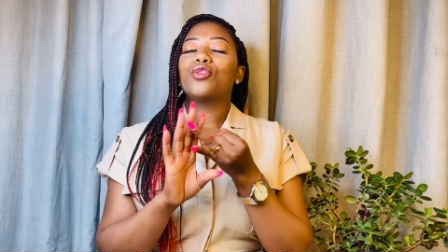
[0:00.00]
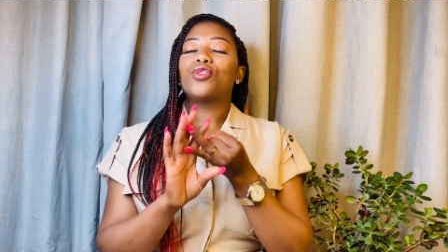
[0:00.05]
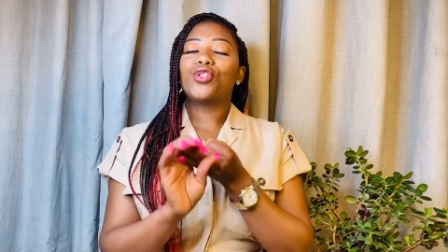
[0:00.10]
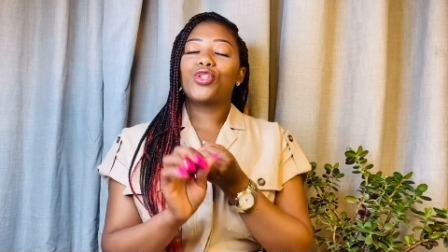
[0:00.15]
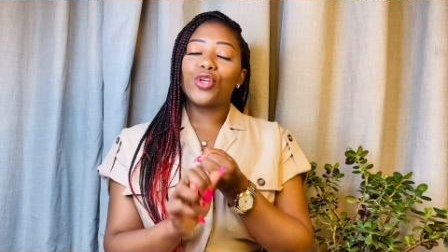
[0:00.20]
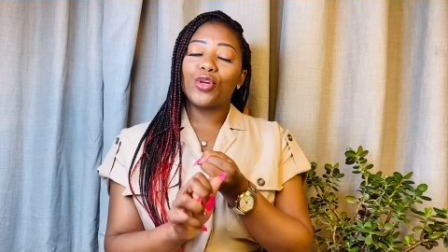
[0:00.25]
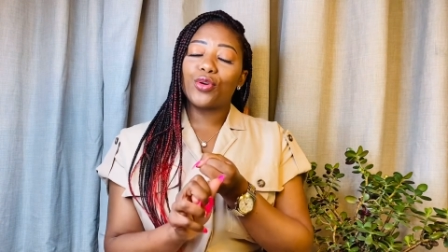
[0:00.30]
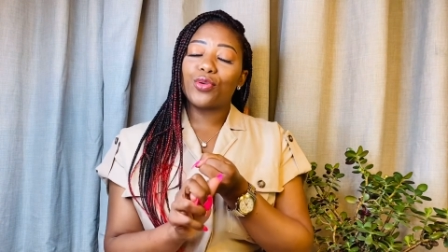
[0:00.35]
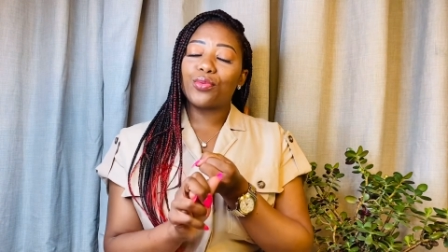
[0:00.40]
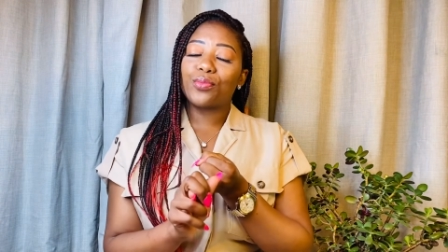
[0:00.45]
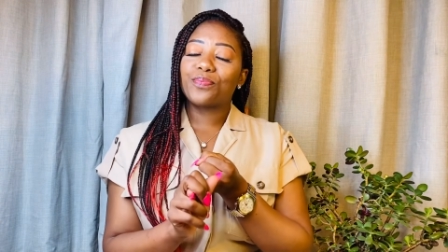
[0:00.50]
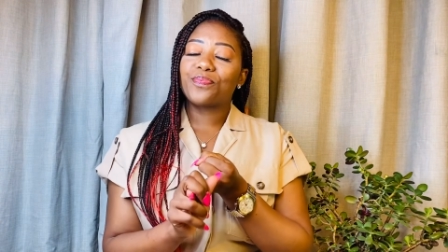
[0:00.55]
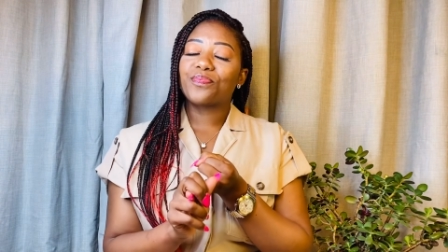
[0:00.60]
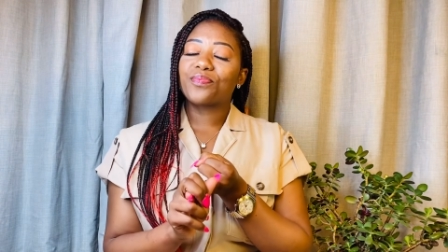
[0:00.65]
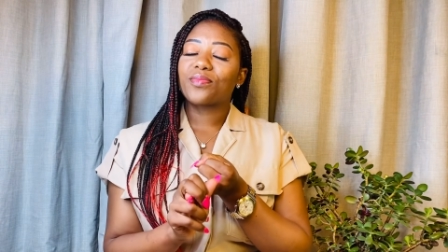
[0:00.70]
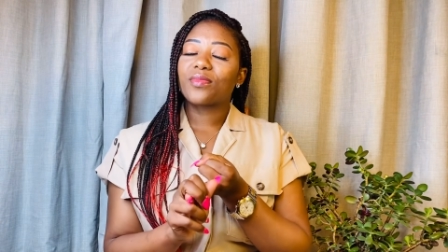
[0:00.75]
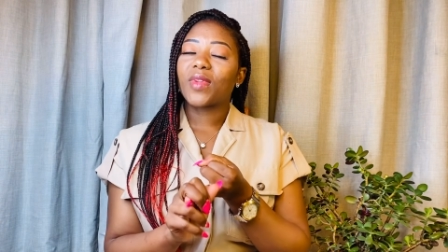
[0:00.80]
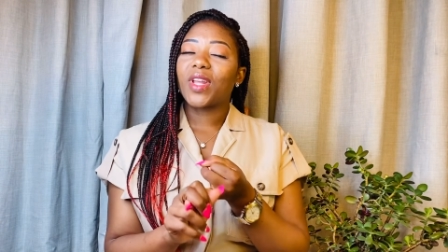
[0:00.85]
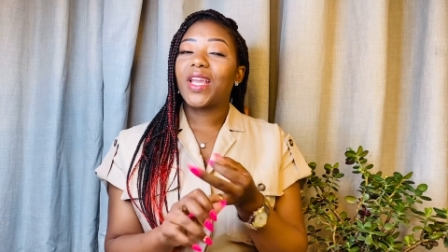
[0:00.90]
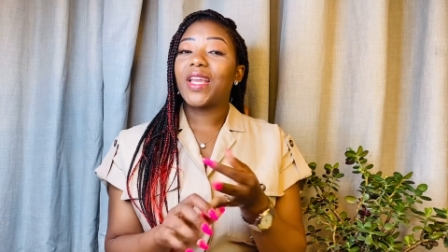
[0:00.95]
Two,
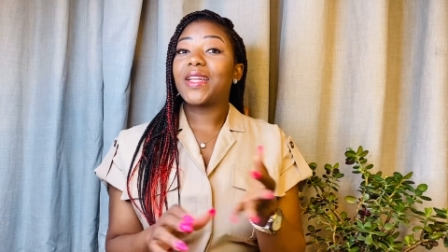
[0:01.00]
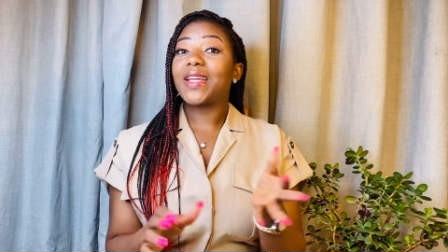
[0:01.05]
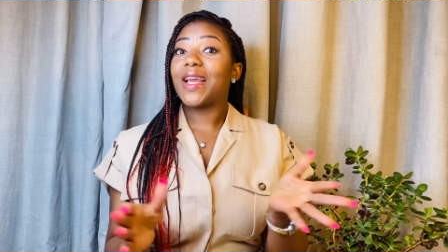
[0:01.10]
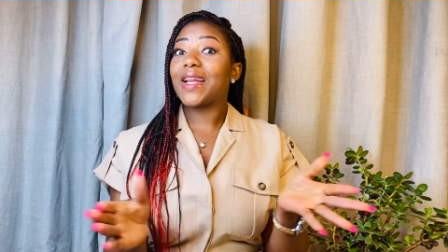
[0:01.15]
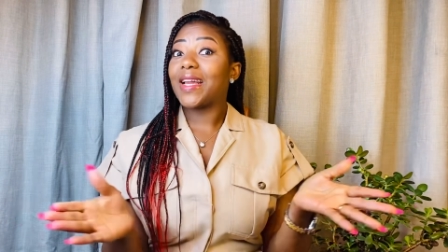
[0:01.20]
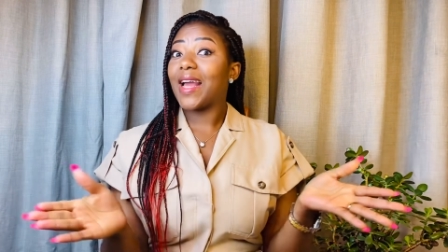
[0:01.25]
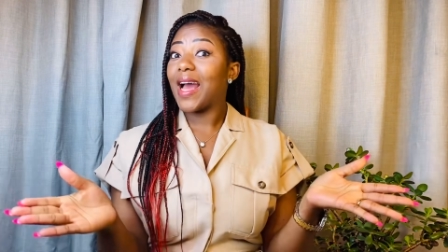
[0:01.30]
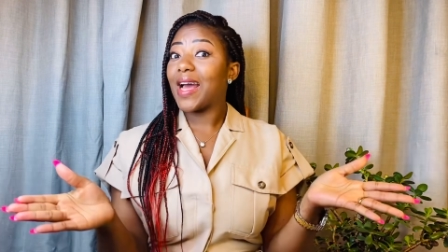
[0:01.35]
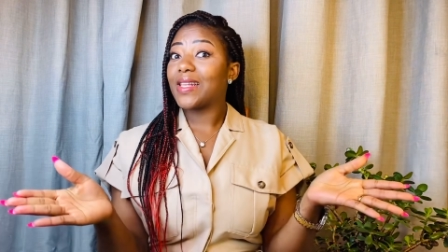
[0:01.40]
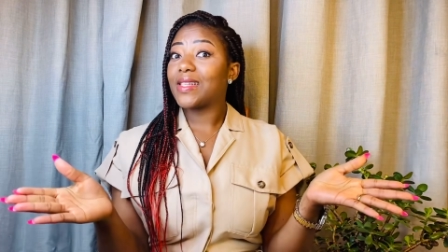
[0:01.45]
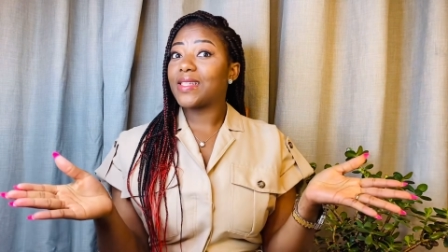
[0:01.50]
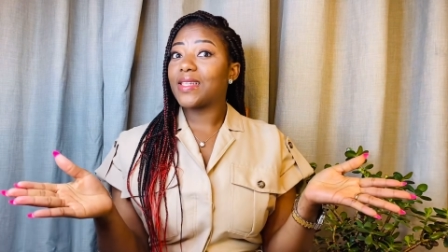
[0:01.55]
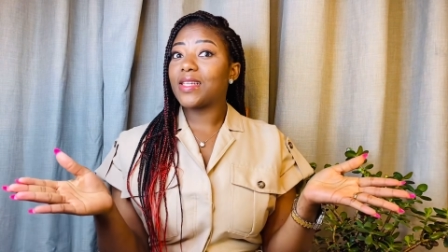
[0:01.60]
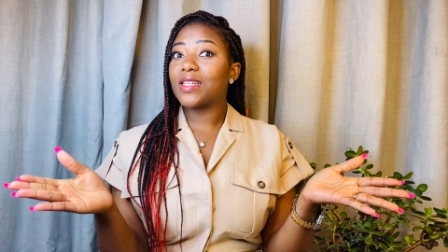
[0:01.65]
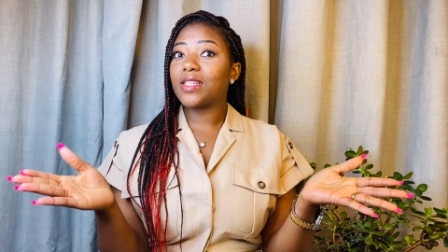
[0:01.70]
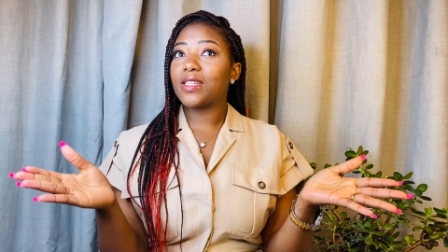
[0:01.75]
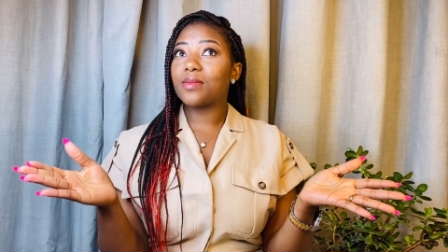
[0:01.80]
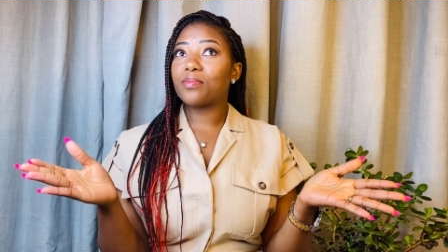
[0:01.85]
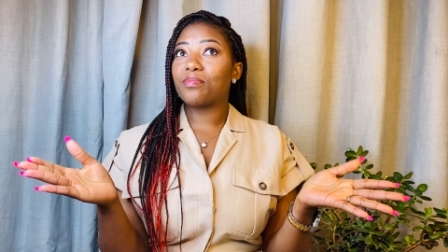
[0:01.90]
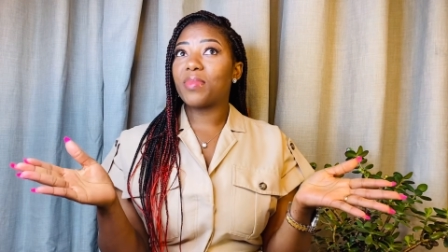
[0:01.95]
it enhances